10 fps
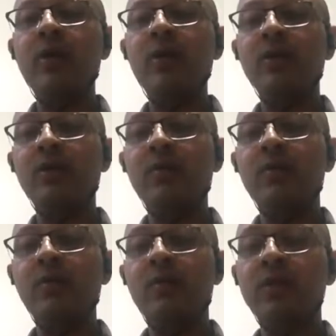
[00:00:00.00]
out
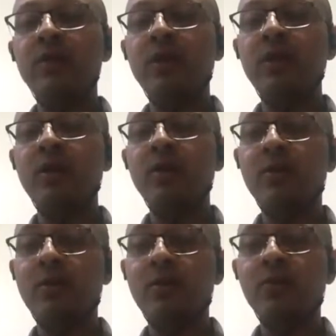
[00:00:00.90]
whether they are
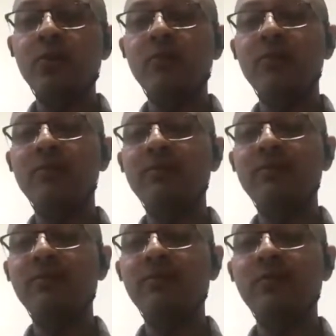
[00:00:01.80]
true
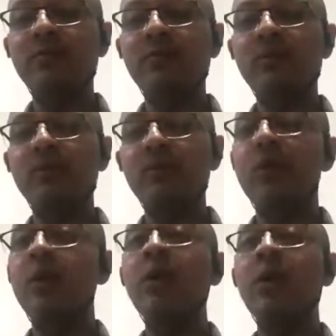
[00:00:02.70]

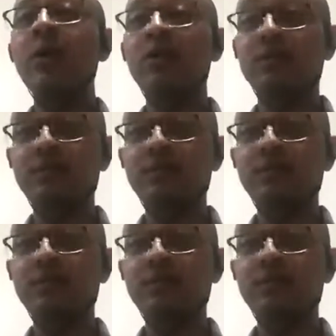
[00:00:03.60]
or not.